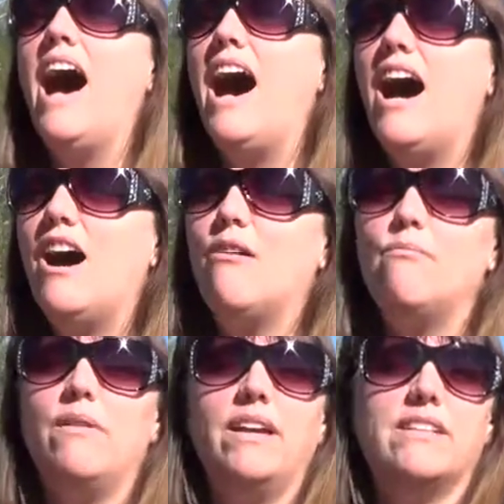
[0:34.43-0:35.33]

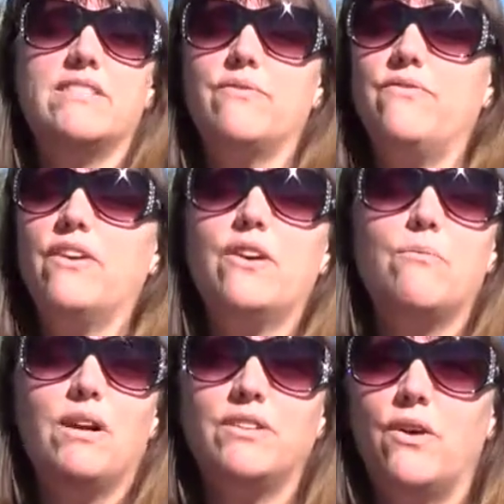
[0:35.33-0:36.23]
It's very
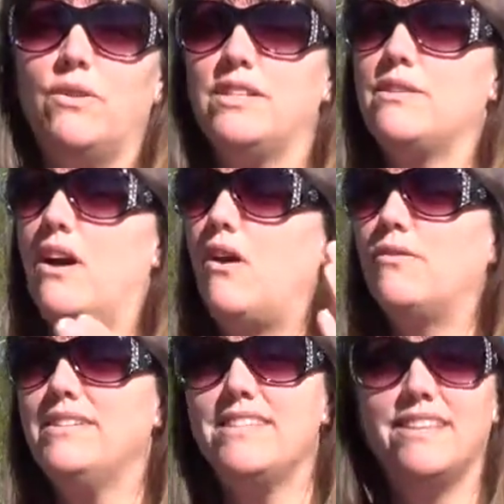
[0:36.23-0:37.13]
well known, it's
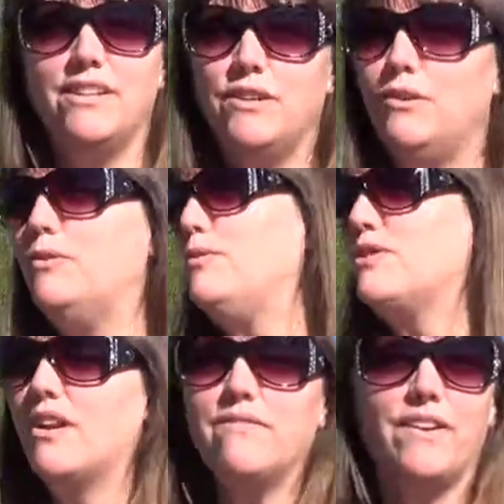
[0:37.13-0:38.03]
always in the news
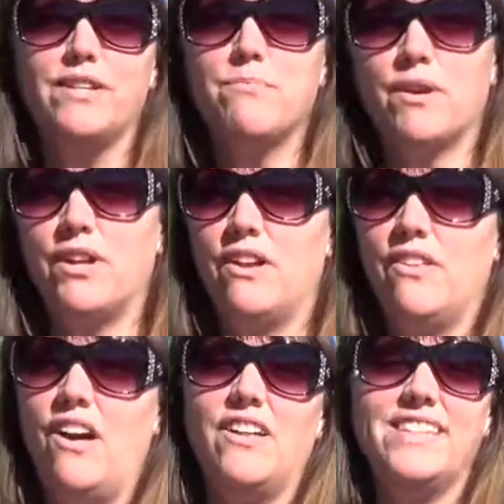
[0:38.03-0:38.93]
and on Facebook and
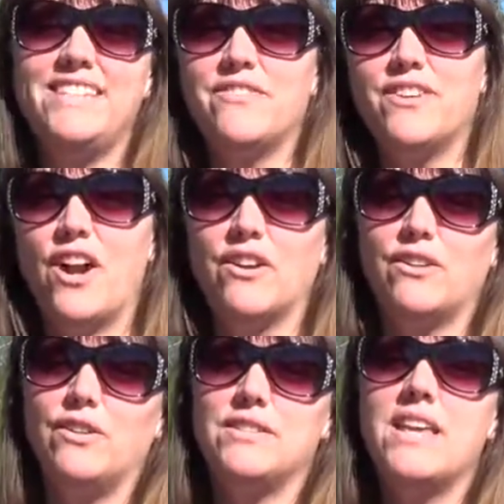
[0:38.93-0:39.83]
all these different
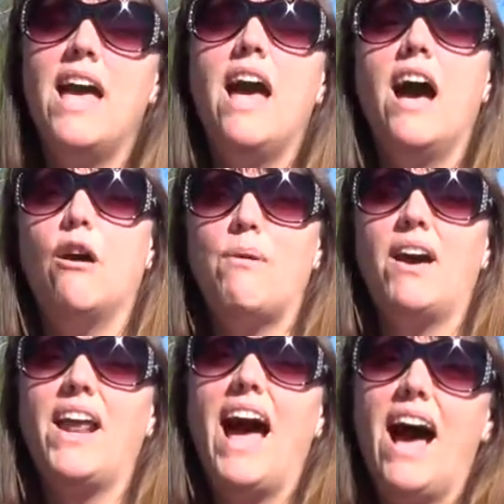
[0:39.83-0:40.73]
articles
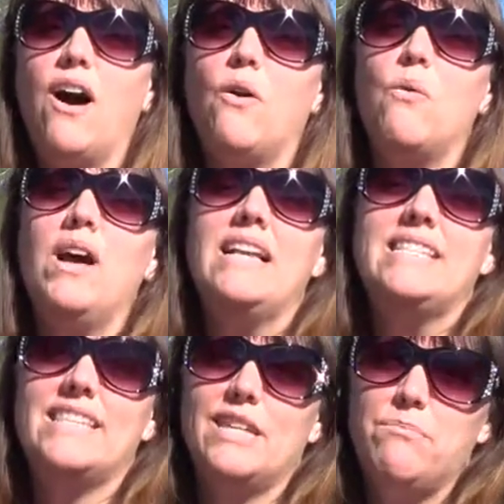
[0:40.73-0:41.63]
about how
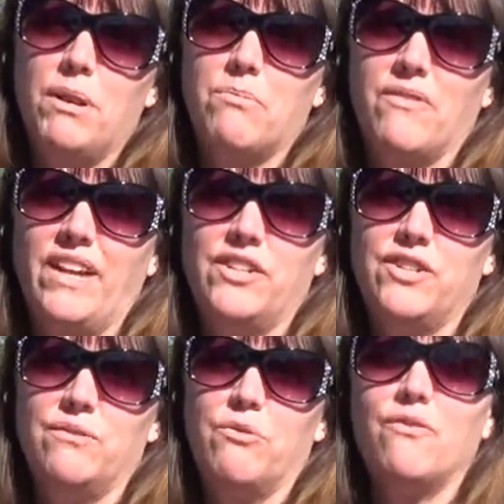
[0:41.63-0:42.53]
sleep
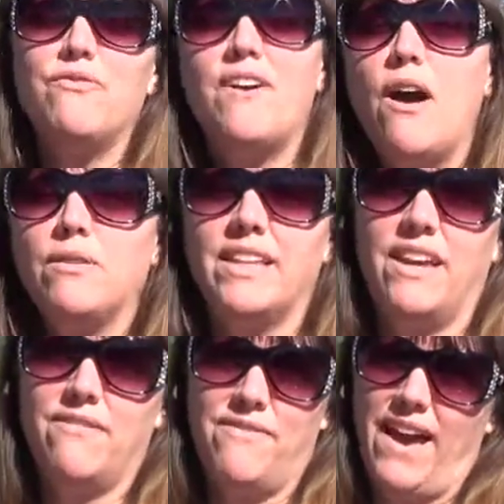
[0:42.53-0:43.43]
deprivation
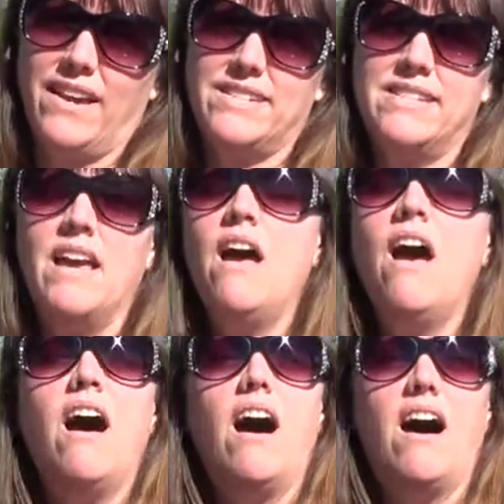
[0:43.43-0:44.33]
profoundly affects
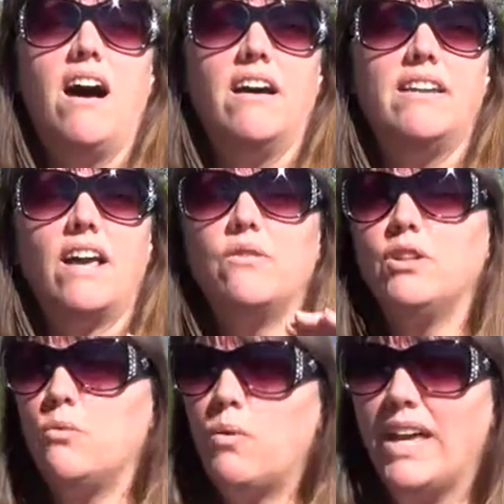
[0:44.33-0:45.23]
not
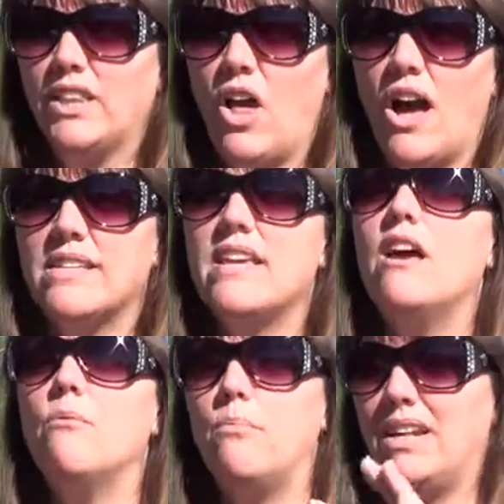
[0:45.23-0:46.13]
only weight loss,
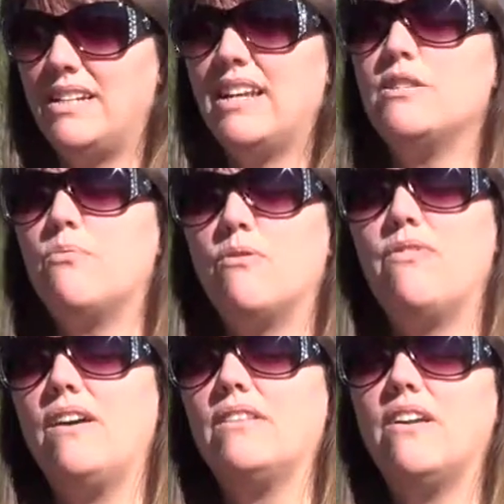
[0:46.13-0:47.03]
but it does
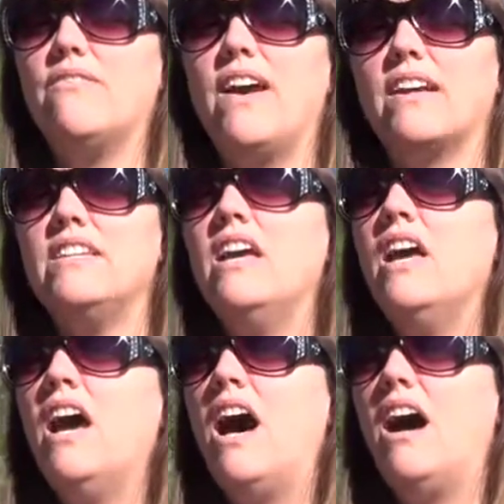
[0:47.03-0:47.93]
profoundly affect
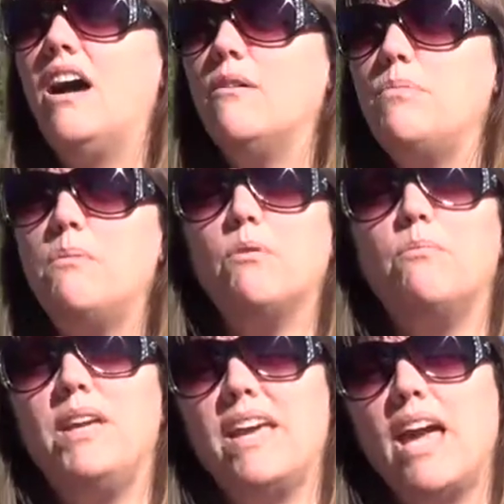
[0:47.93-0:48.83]
people
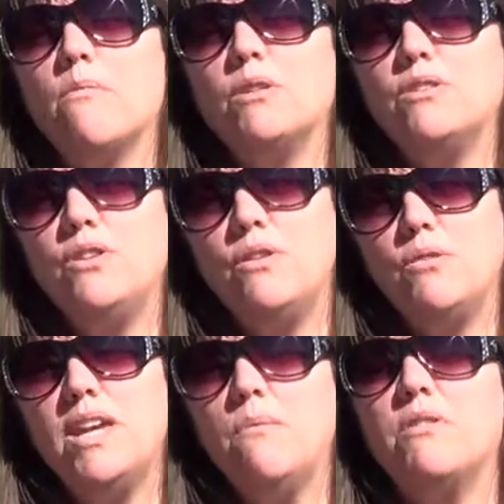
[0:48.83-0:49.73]
being able
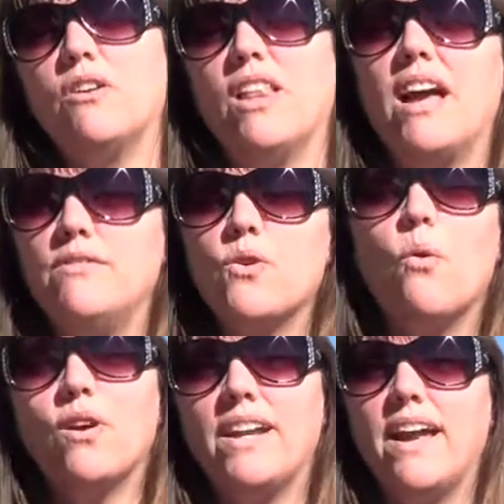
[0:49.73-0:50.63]
to keep their lives
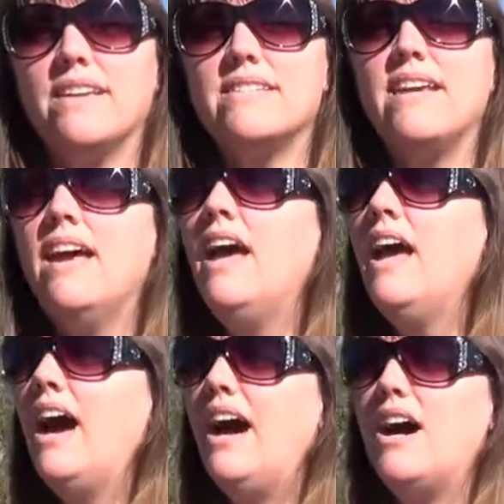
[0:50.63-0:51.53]
organized.
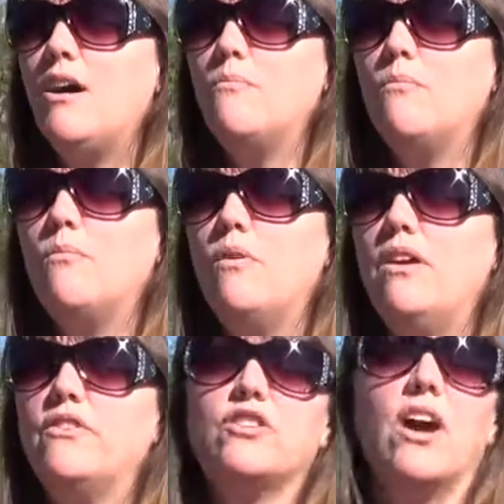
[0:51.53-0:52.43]

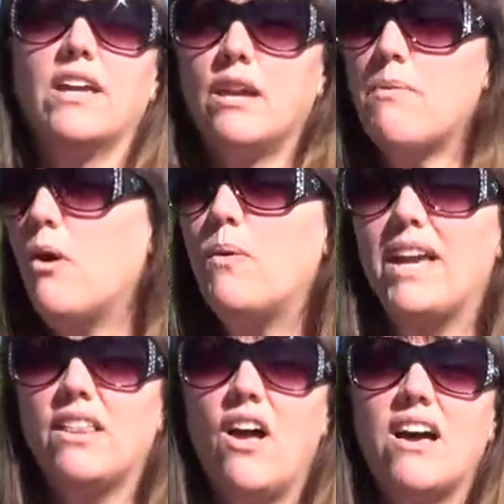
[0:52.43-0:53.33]
If you're talking about
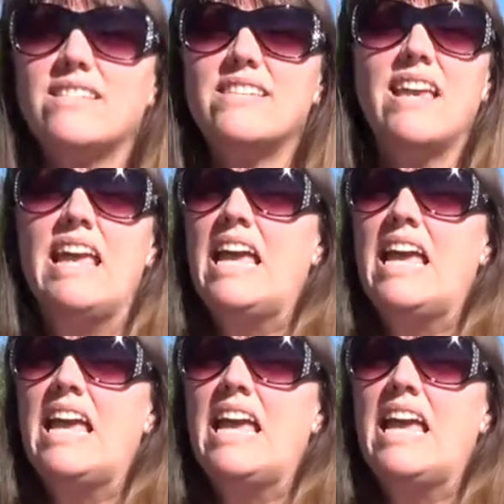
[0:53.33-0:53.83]
weight loss,